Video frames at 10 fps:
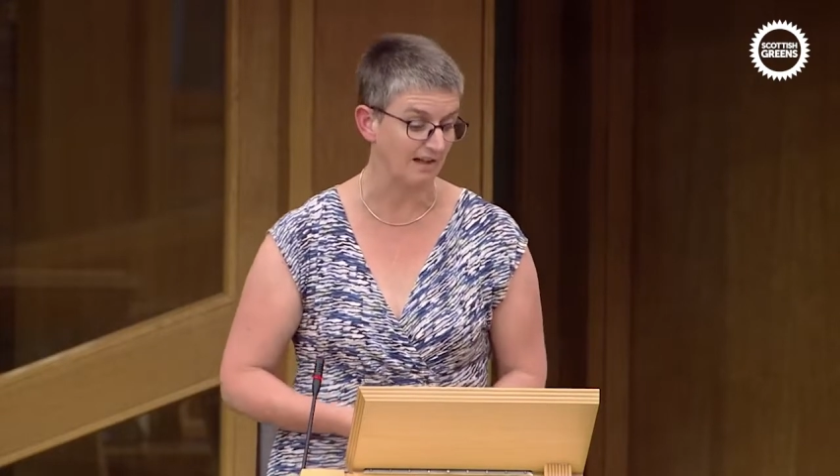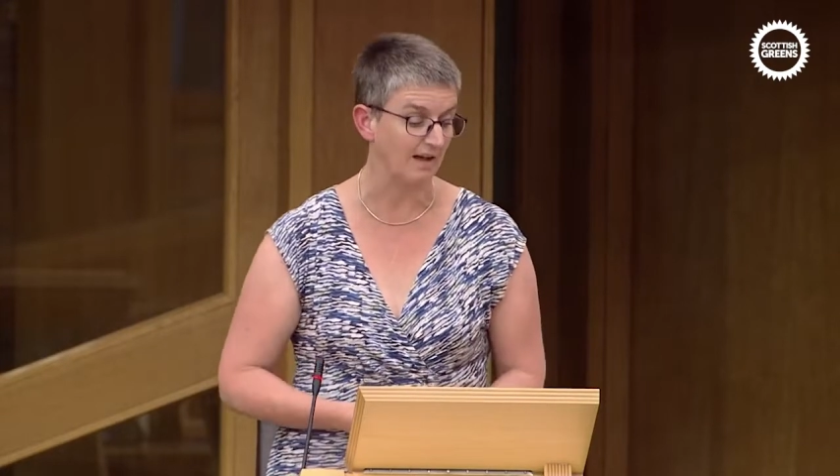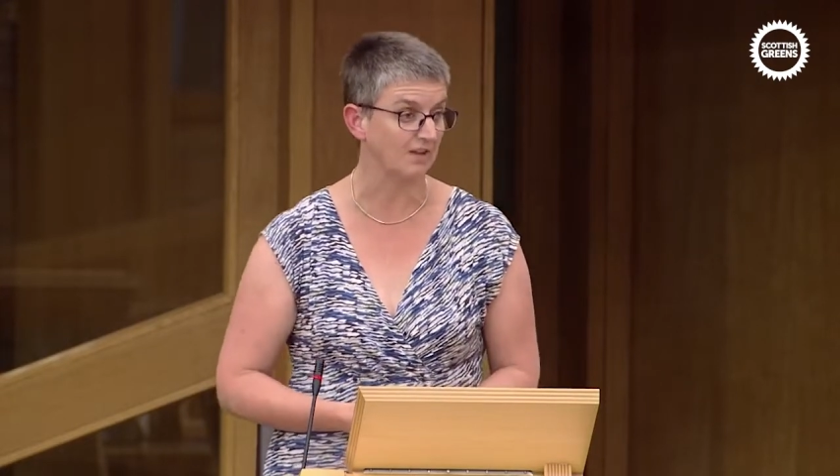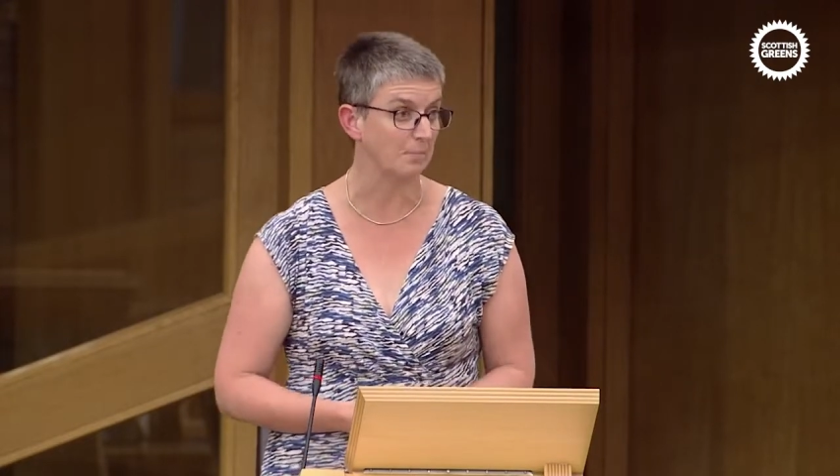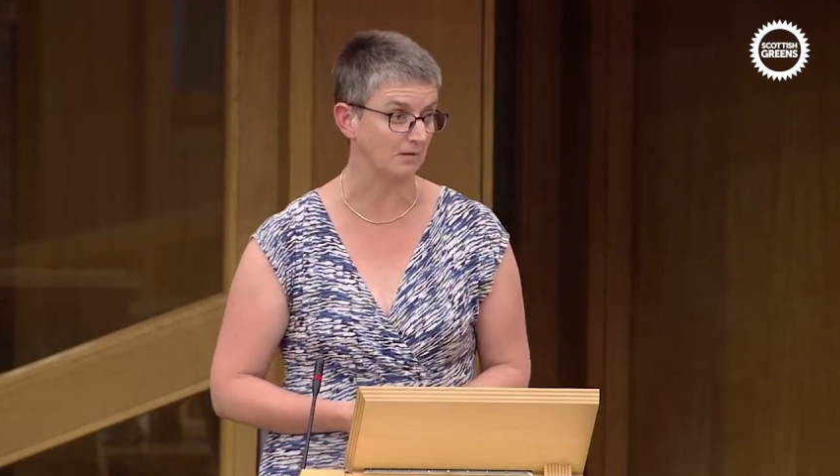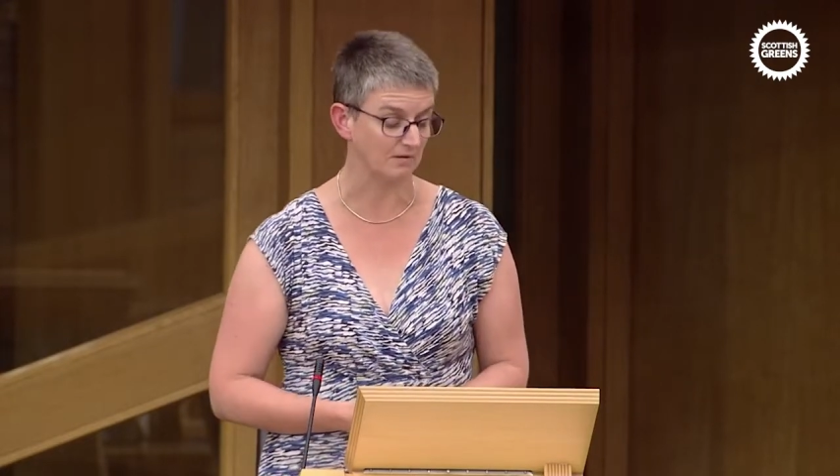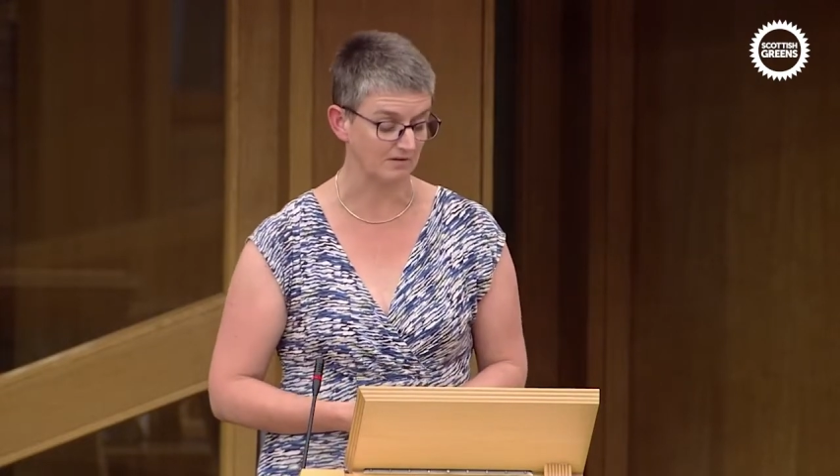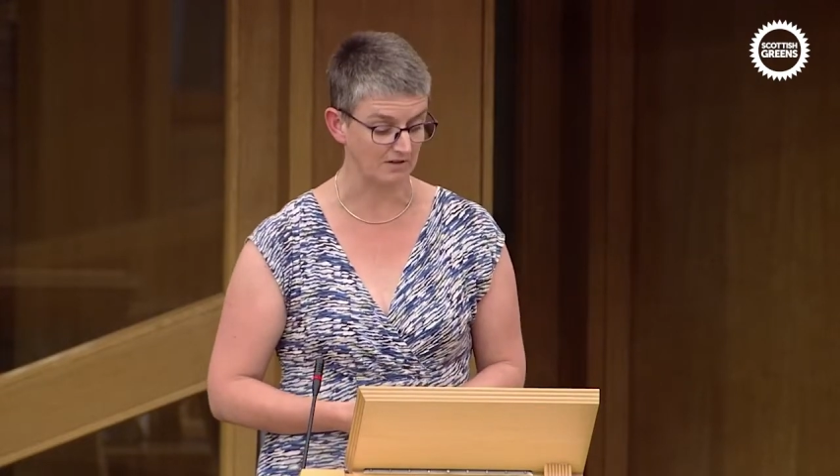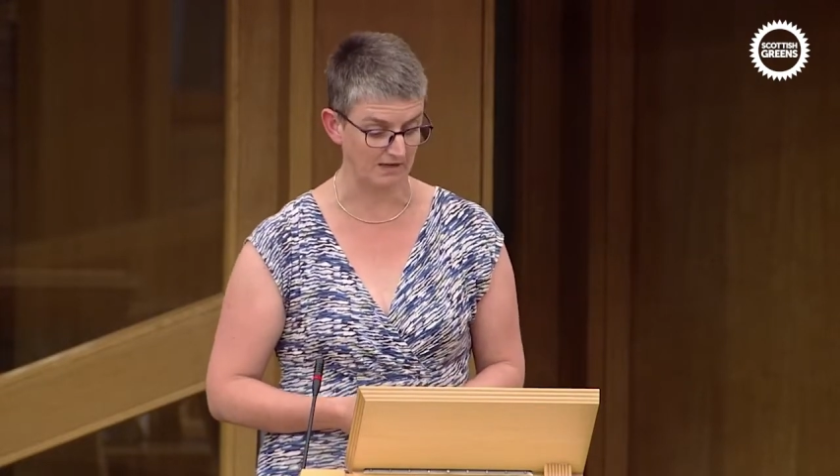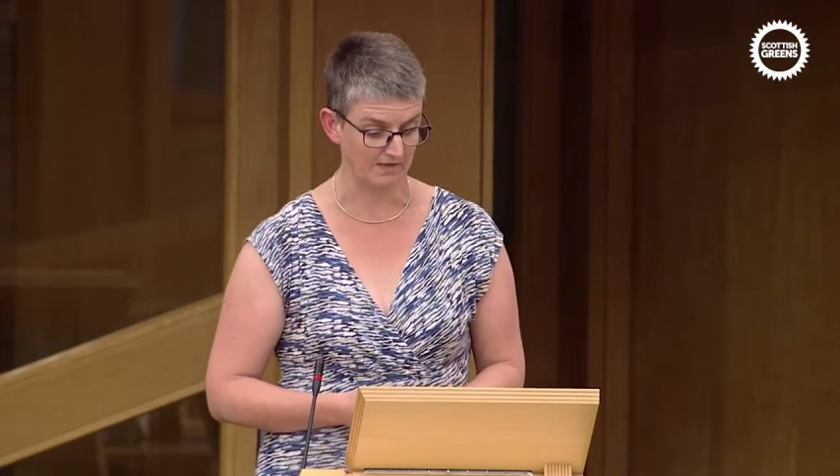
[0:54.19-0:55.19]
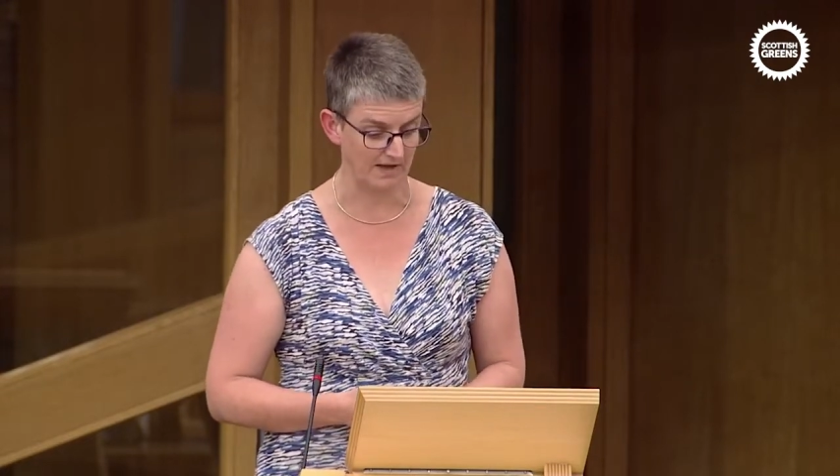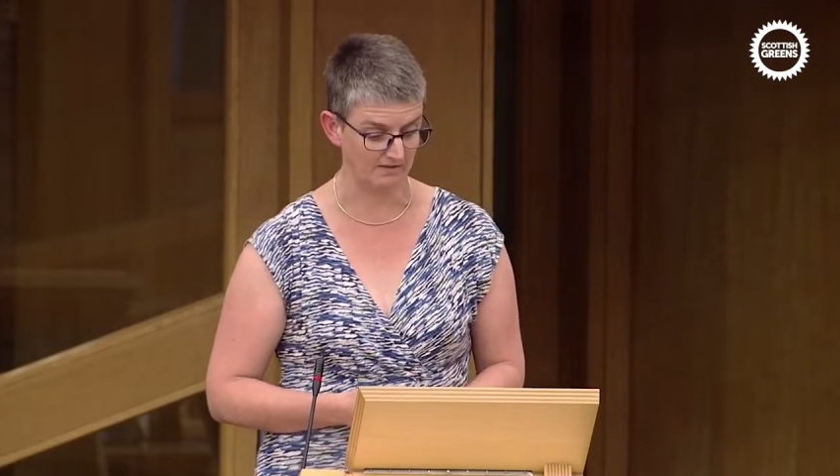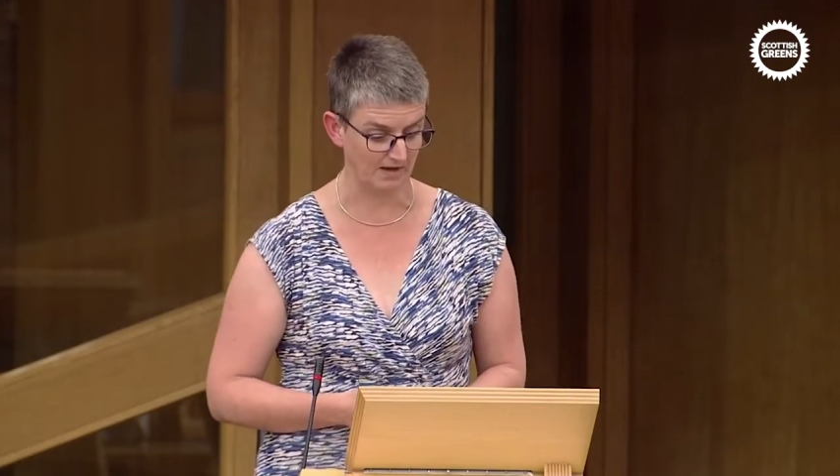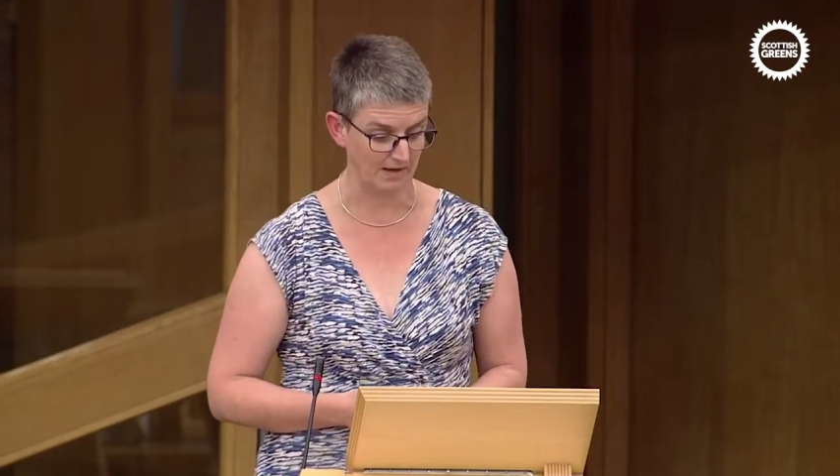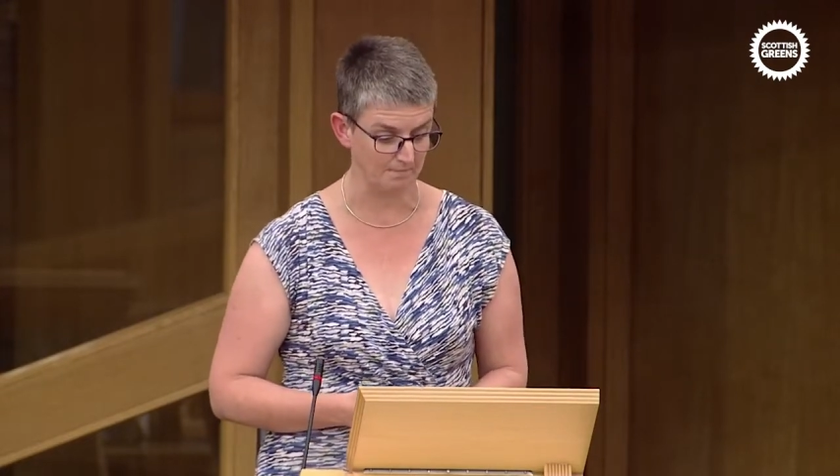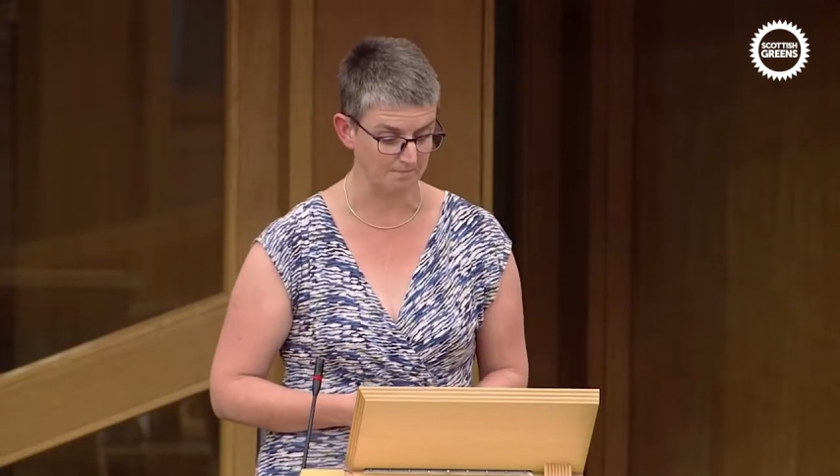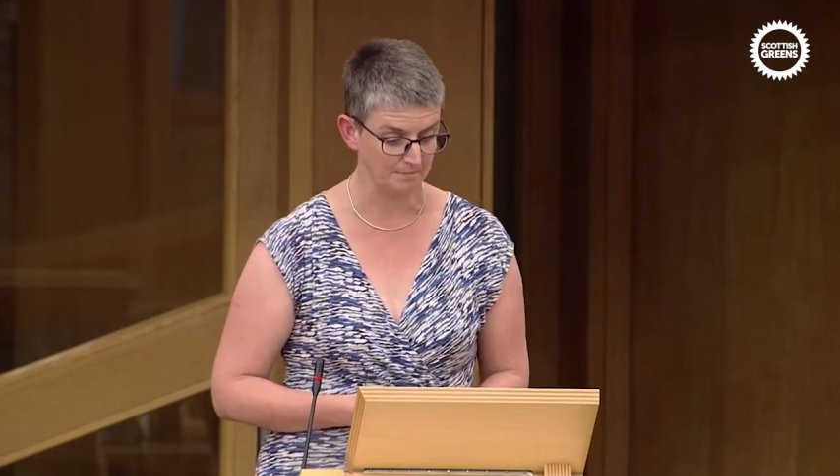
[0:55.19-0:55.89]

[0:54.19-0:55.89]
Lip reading: have doubled in that time.